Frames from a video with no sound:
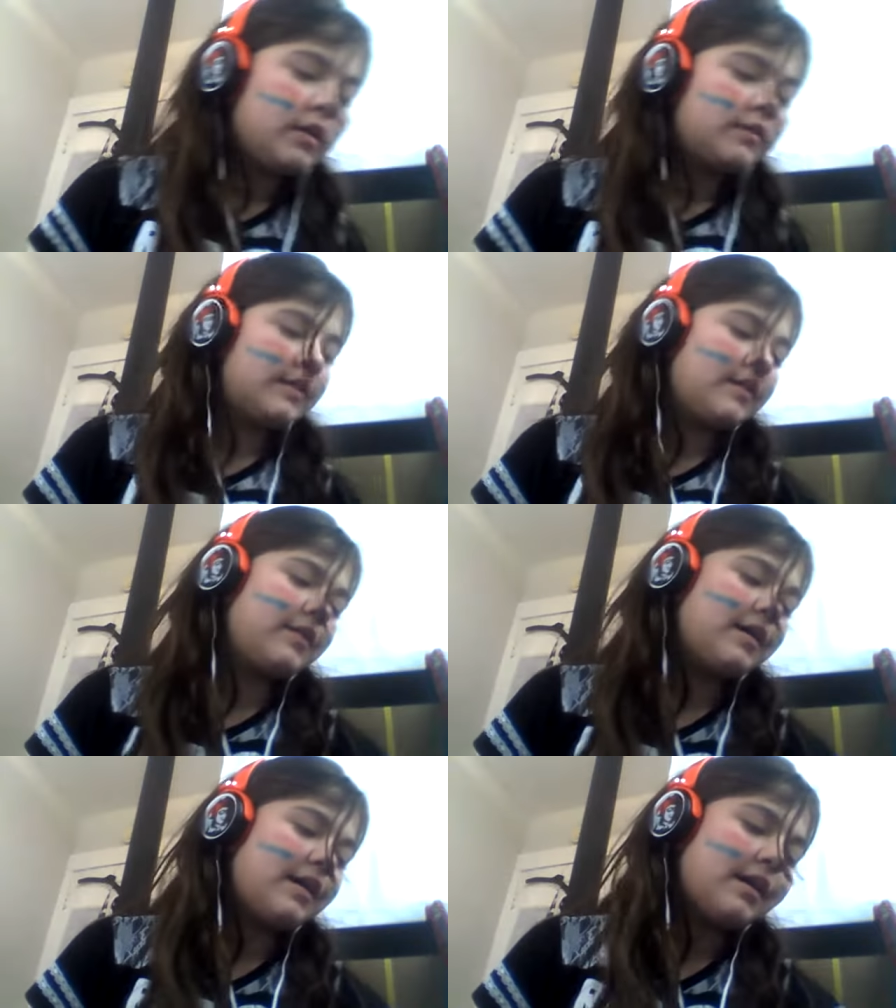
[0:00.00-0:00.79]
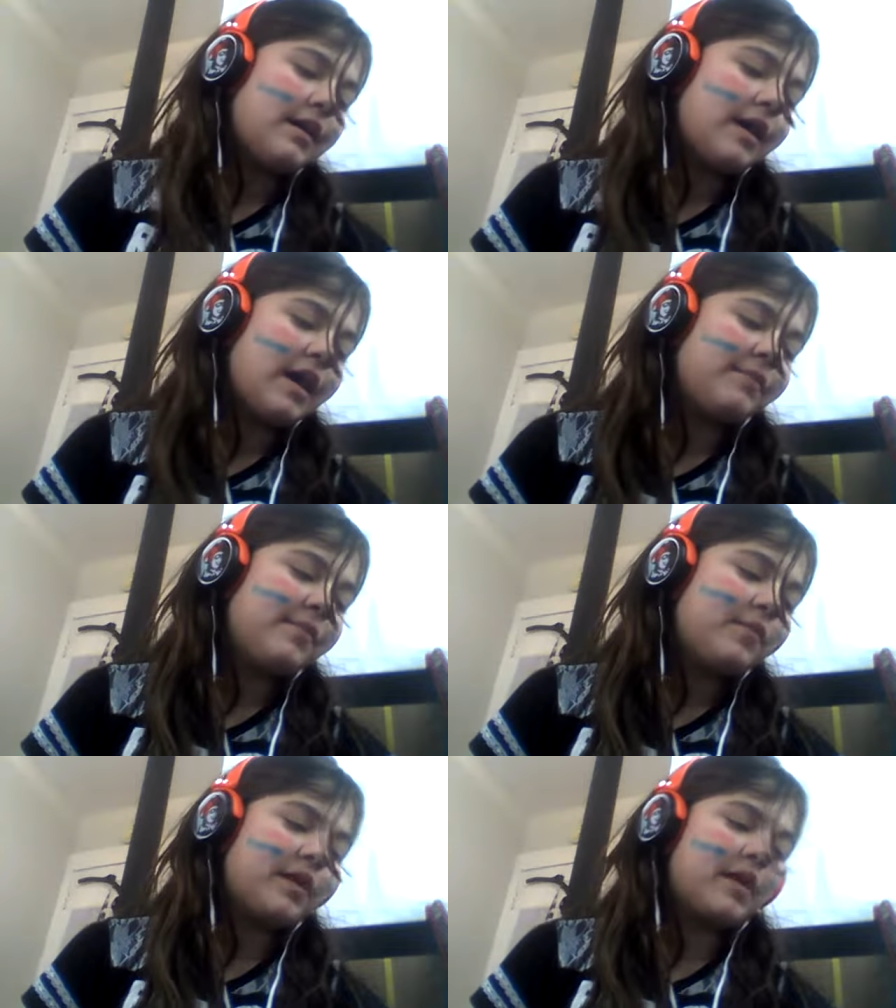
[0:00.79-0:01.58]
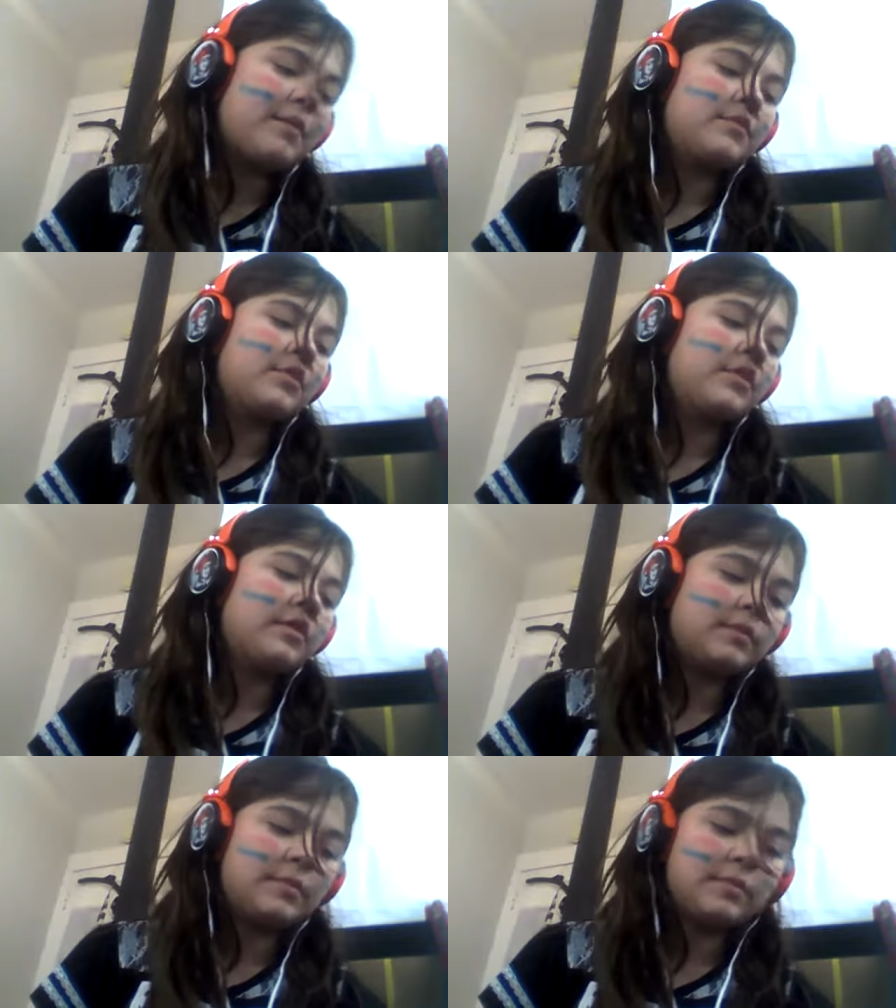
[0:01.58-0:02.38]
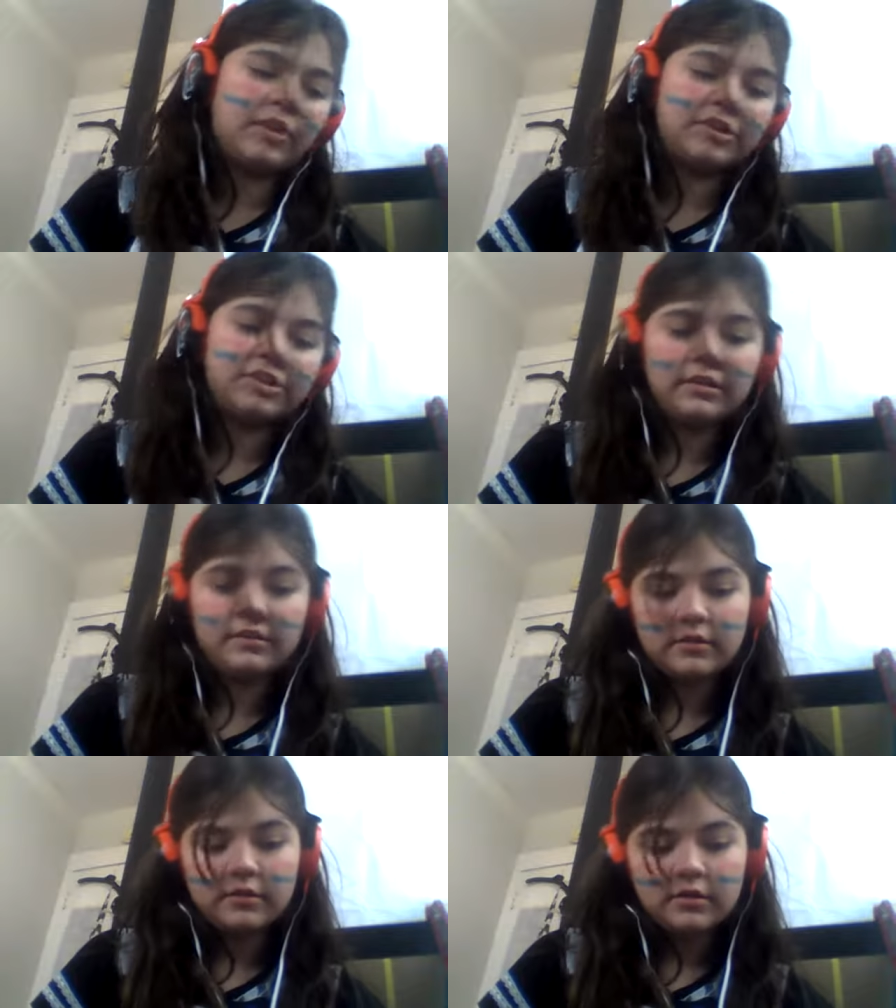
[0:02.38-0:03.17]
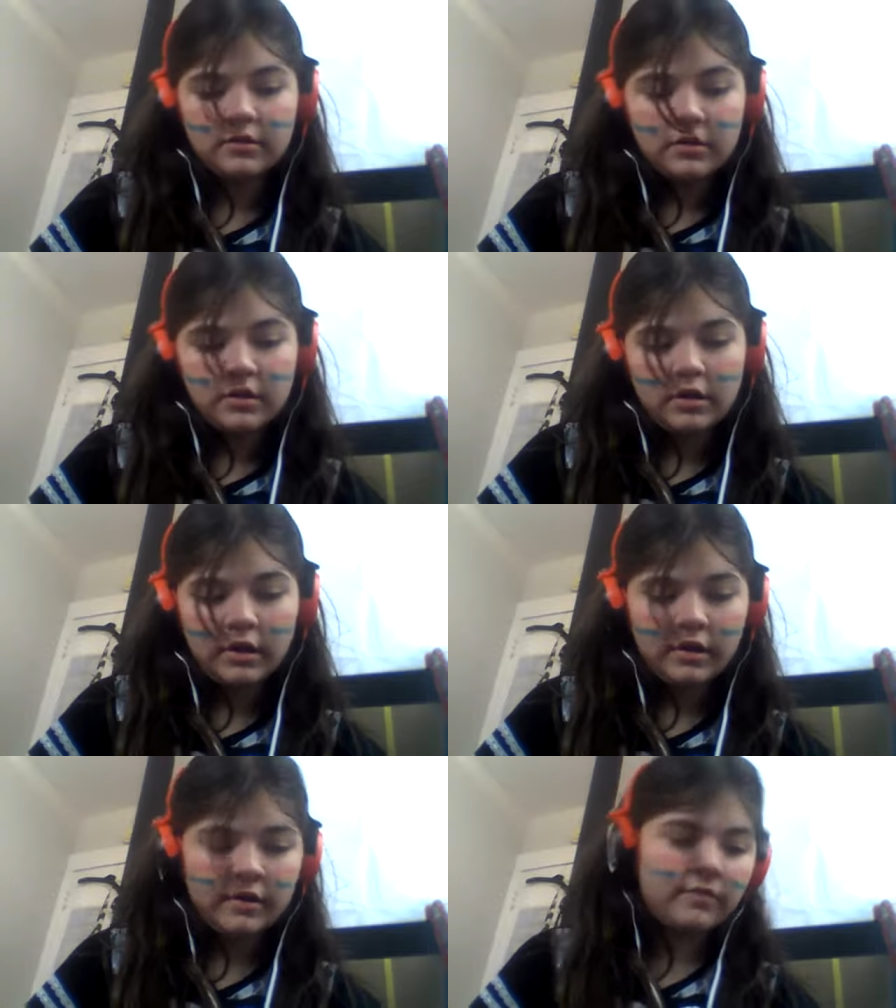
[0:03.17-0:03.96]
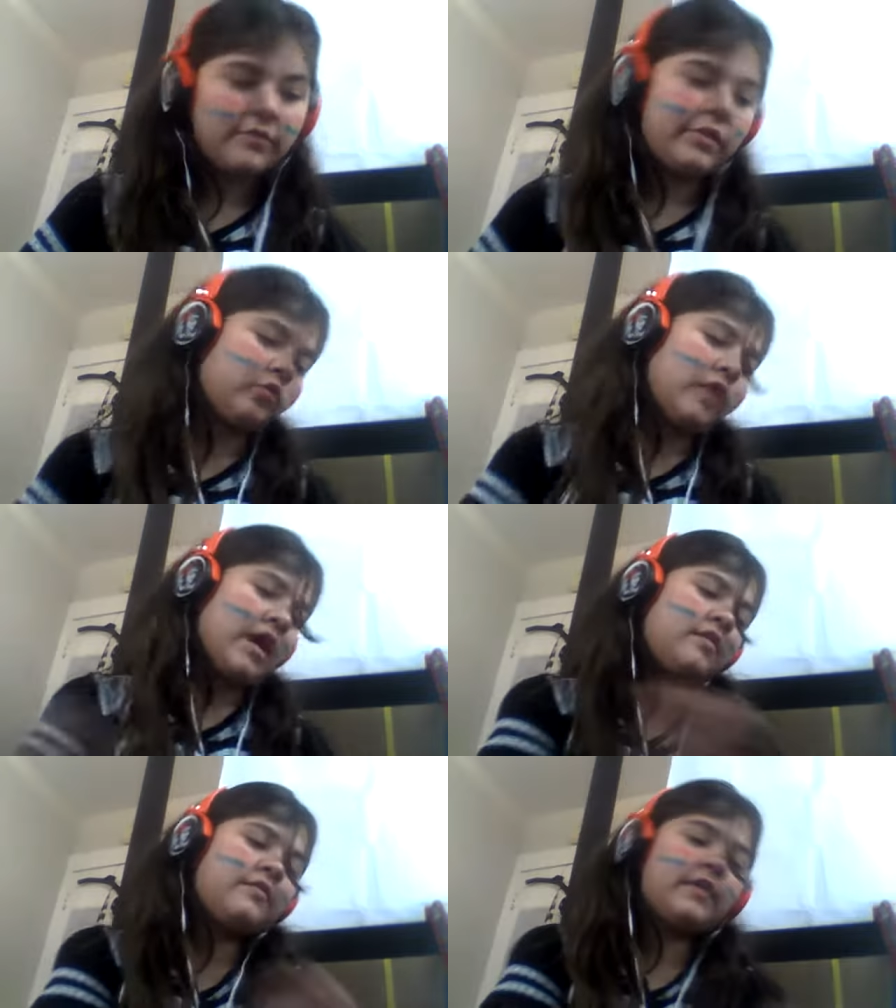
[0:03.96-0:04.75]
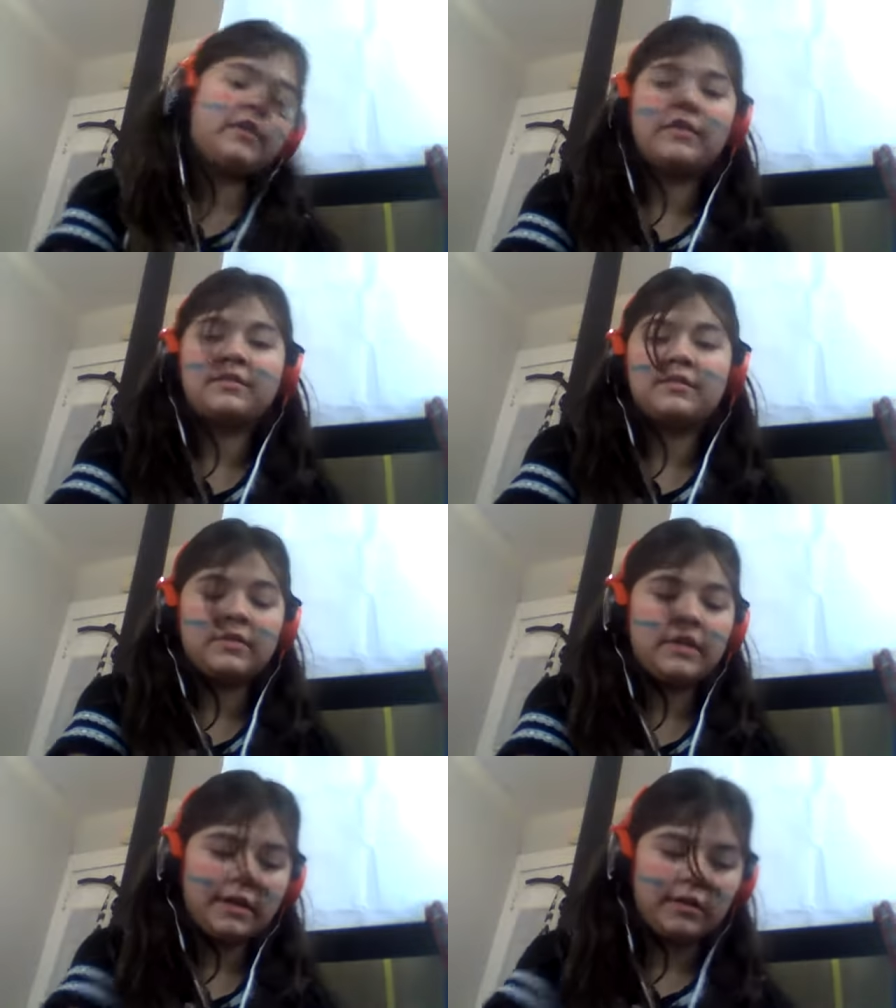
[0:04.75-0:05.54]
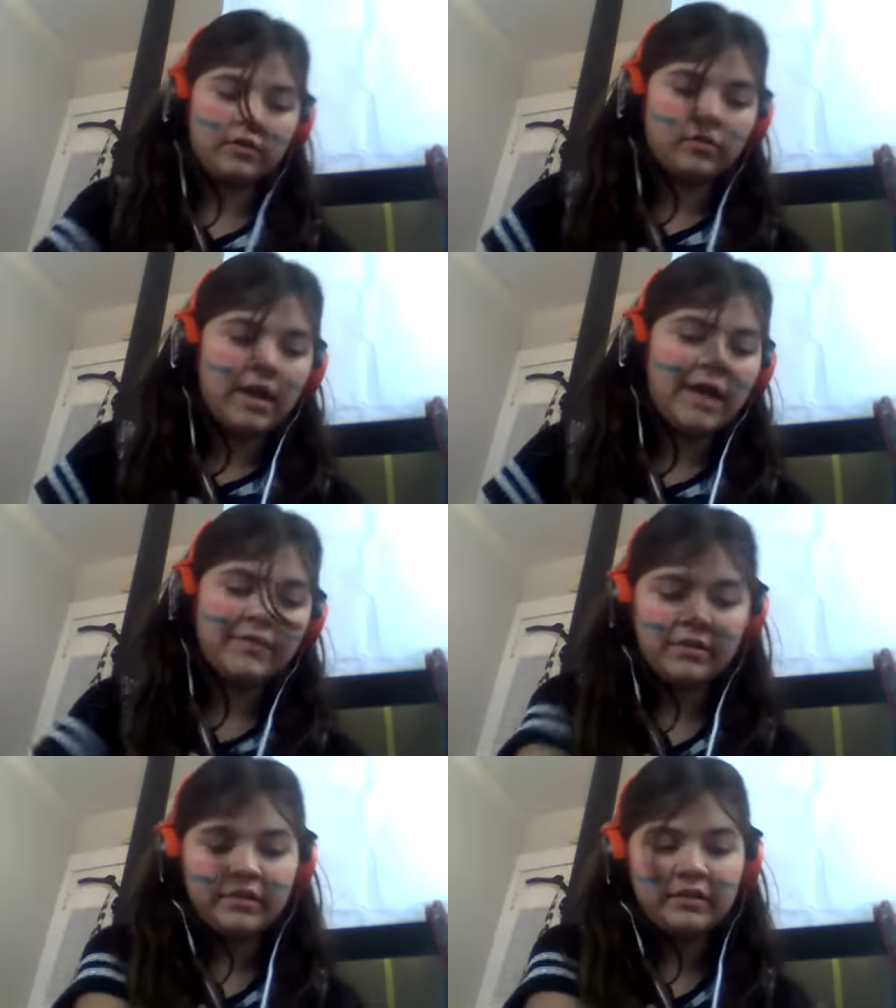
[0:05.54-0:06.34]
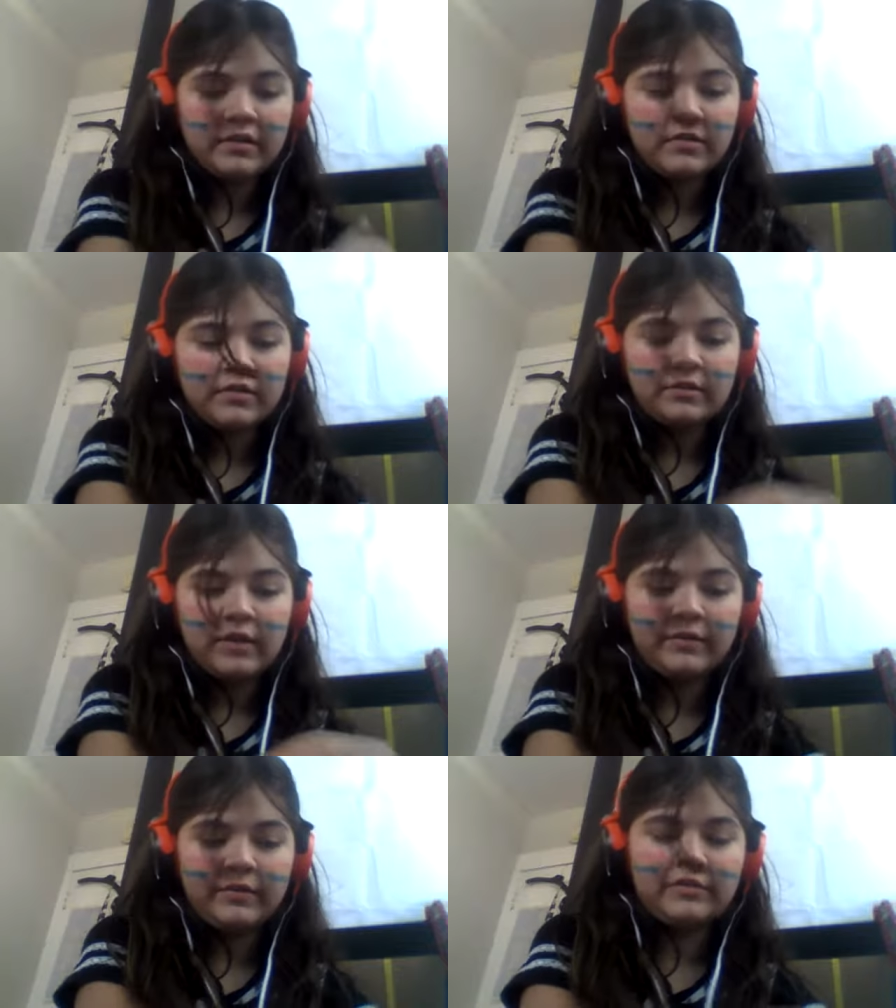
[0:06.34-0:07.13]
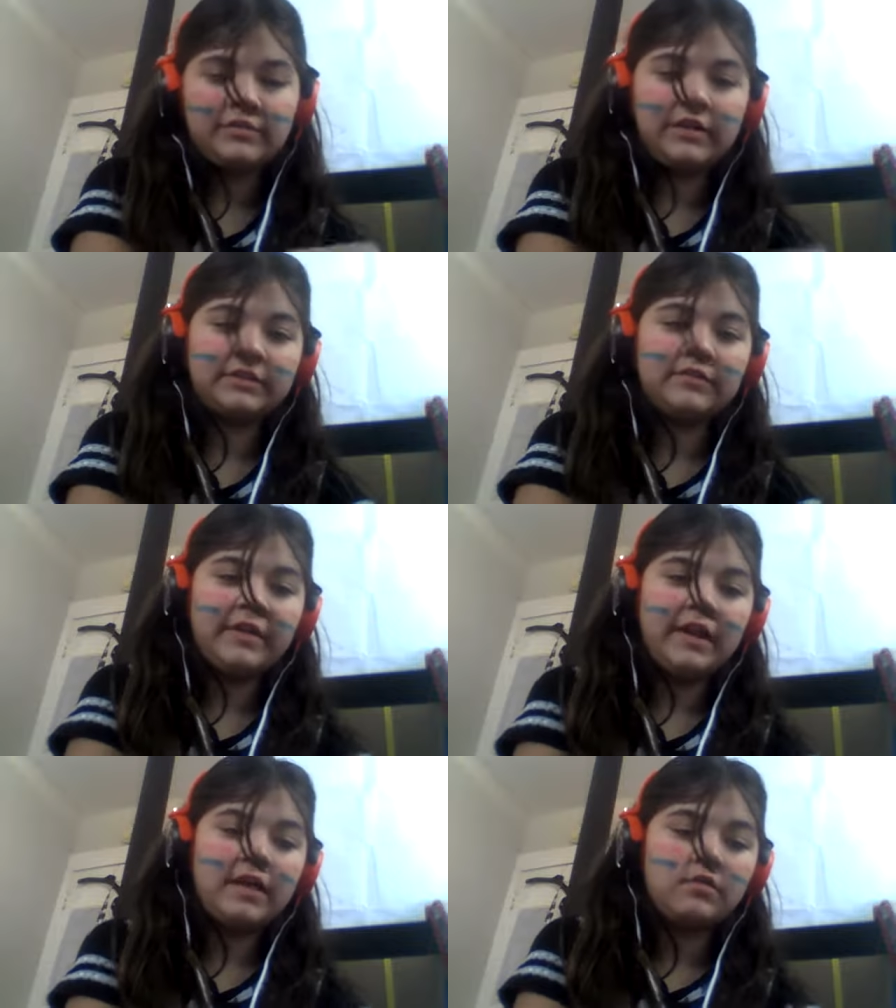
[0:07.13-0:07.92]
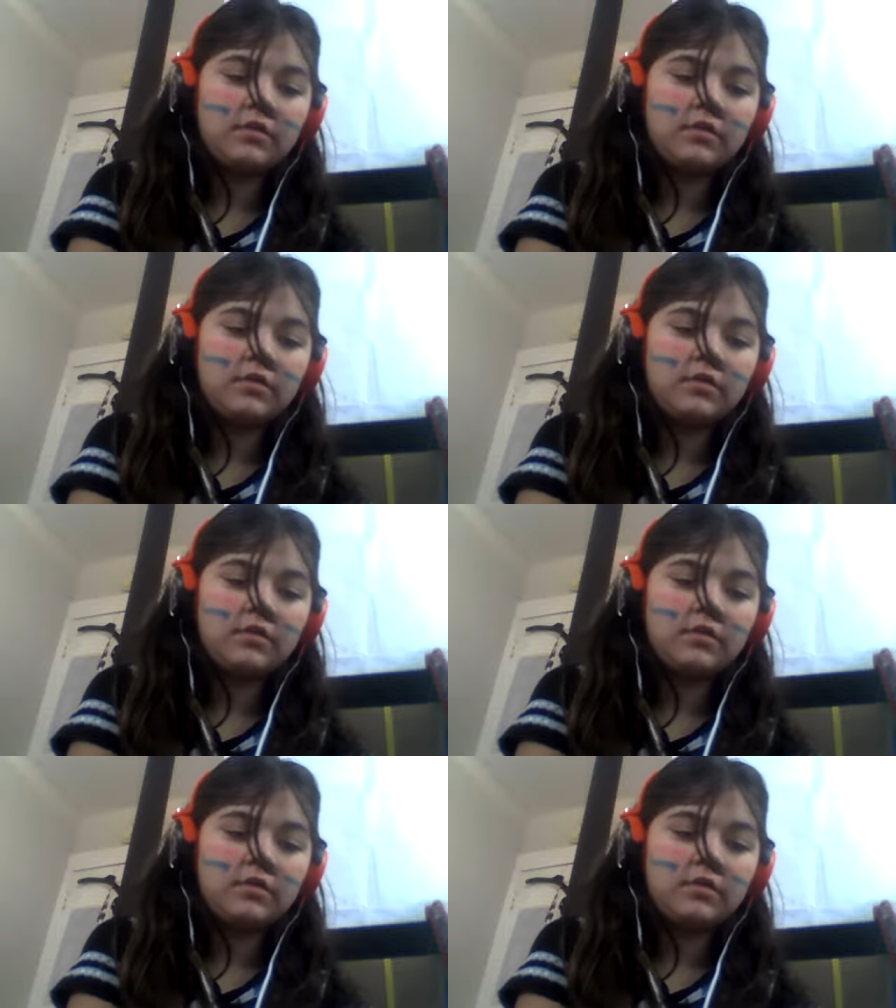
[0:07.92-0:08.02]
so I've been working on doing some impressions of the of Yandere Simulator Rivals from the Rival introduction video.